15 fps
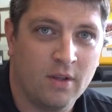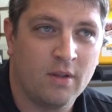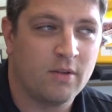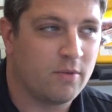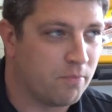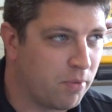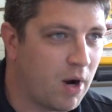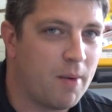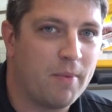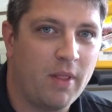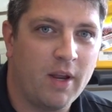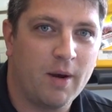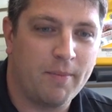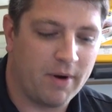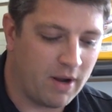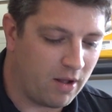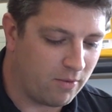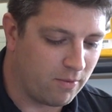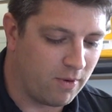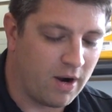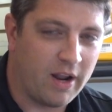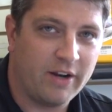It's Braum and Laramie are out
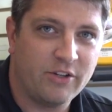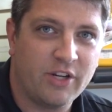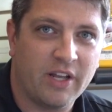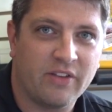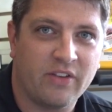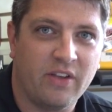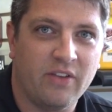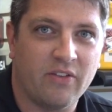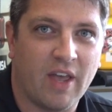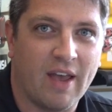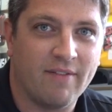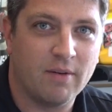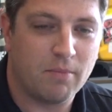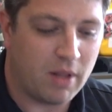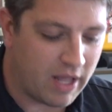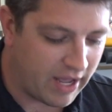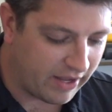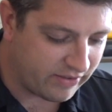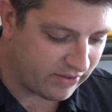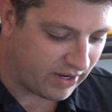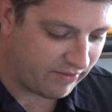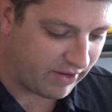riding jet skis, having a
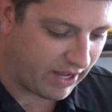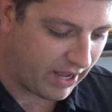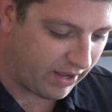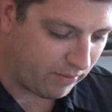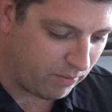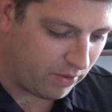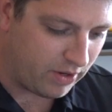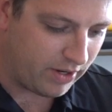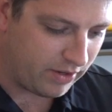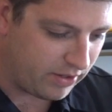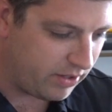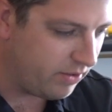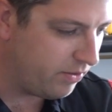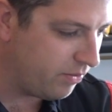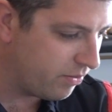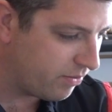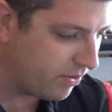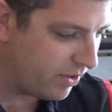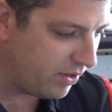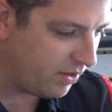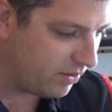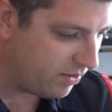blast, and I've got 1, 2,
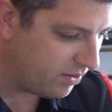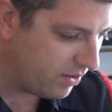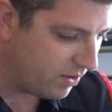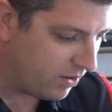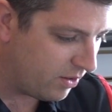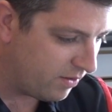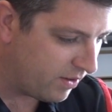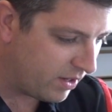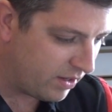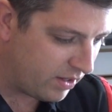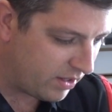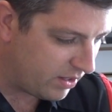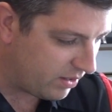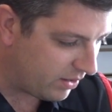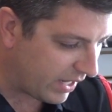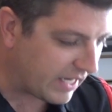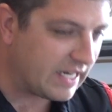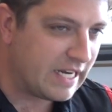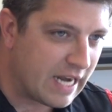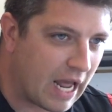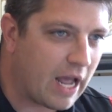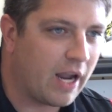3. Like
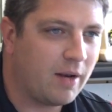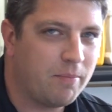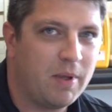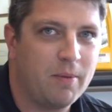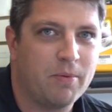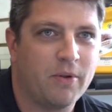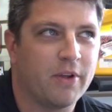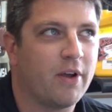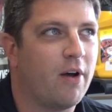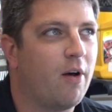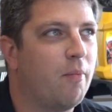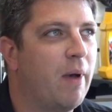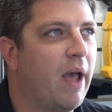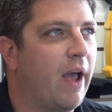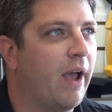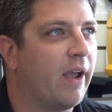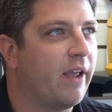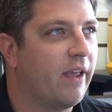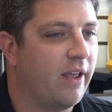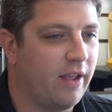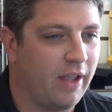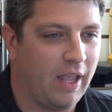9 people to call back,
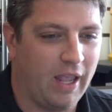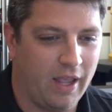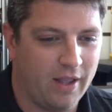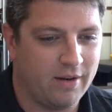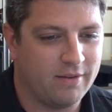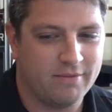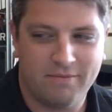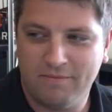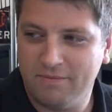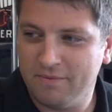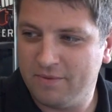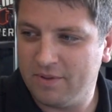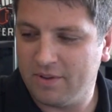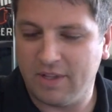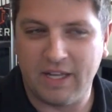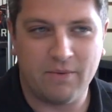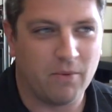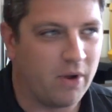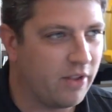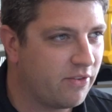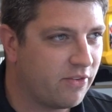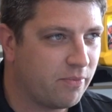and Len
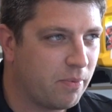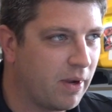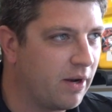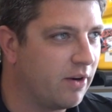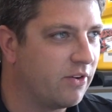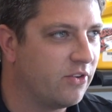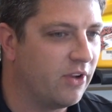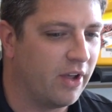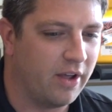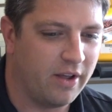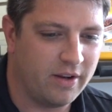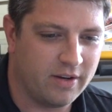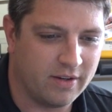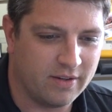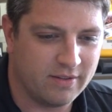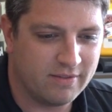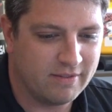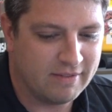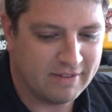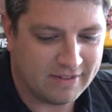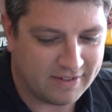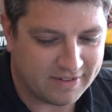wants Spyder's done, and
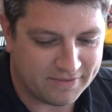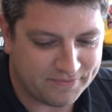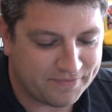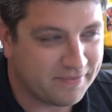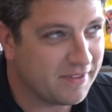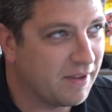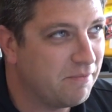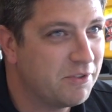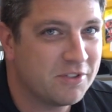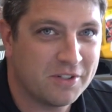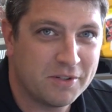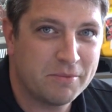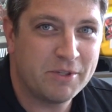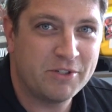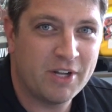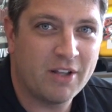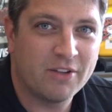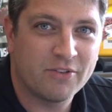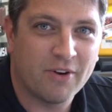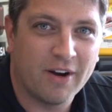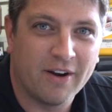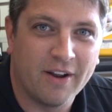I'm just a little bit
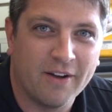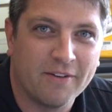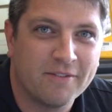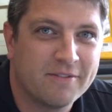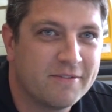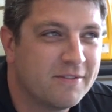jealous right now.